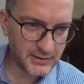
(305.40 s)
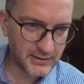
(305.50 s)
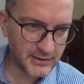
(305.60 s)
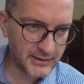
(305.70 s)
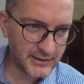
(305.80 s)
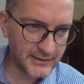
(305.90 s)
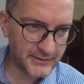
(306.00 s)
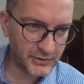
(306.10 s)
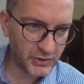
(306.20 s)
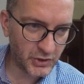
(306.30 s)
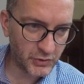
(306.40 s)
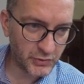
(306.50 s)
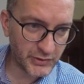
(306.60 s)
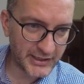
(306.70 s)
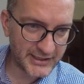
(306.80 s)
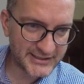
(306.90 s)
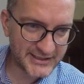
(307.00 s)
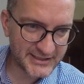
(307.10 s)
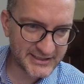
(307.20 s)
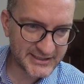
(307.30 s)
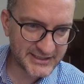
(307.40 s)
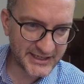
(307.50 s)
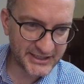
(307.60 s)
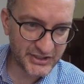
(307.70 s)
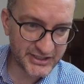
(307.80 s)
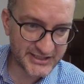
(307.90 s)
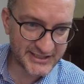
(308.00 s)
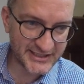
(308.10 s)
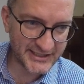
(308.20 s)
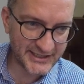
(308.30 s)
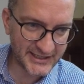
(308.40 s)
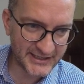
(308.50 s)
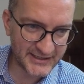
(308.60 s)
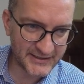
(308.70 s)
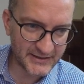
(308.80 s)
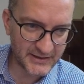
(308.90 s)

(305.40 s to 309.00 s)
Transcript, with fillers: You go Google Analytics, and you can see here